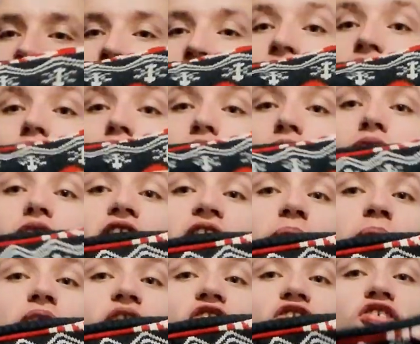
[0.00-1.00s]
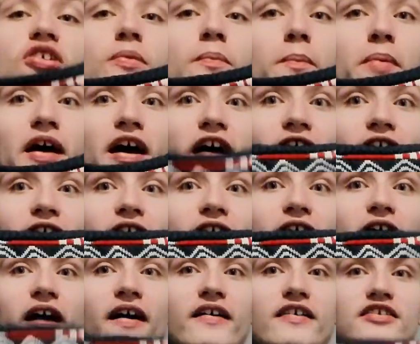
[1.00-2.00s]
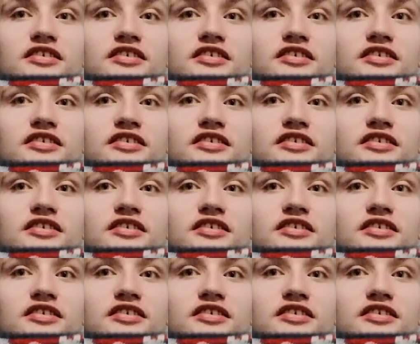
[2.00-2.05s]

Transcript: a nice little Christmas jumper.